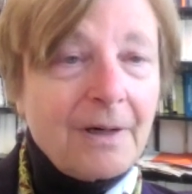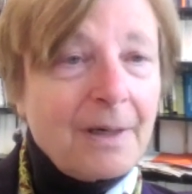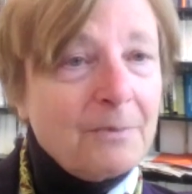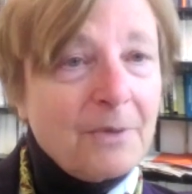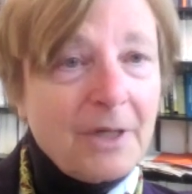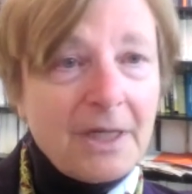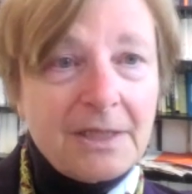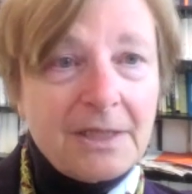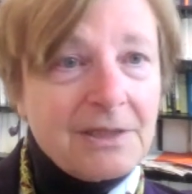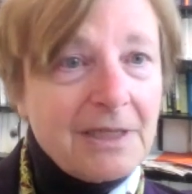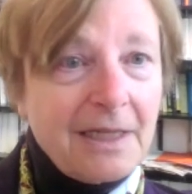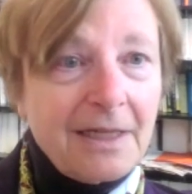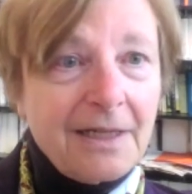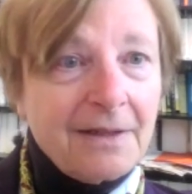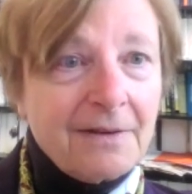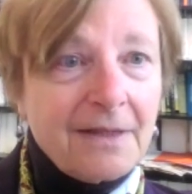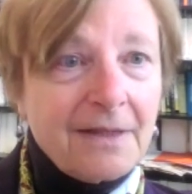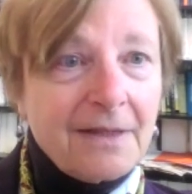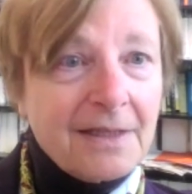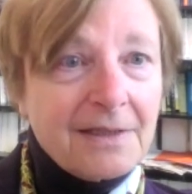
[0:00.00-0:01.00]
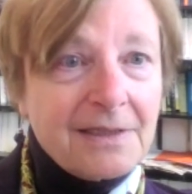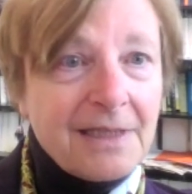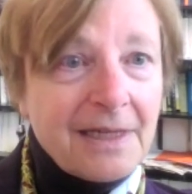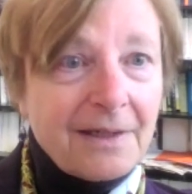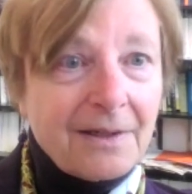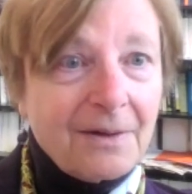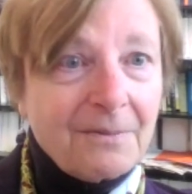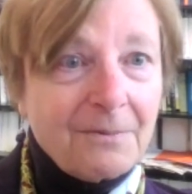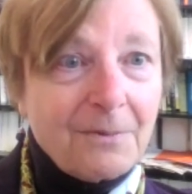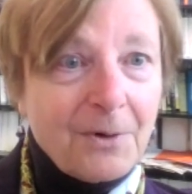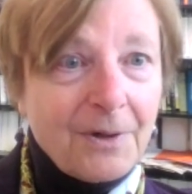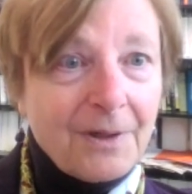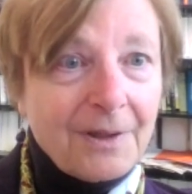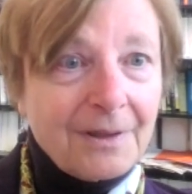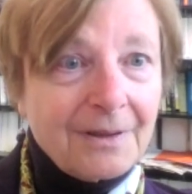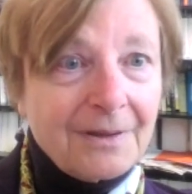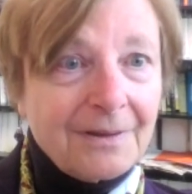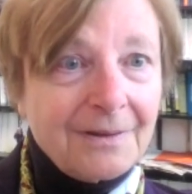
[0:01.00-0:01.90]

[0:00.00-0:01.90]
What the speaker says: I'm reinstating the executive order.